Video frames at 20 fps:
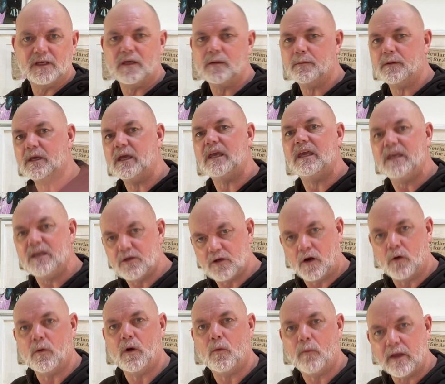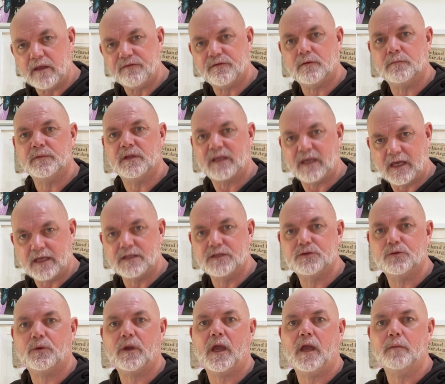Keep your ego away from the
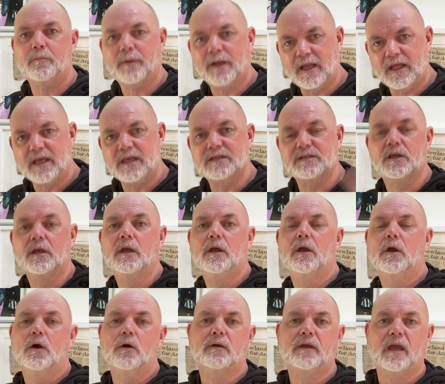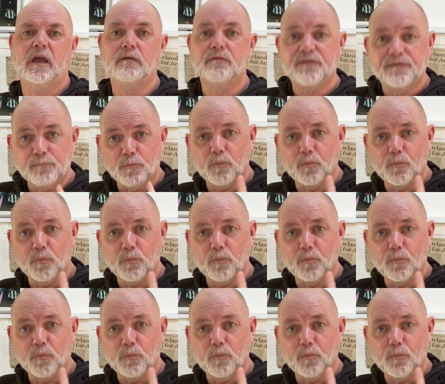kids, okay? Please, okay?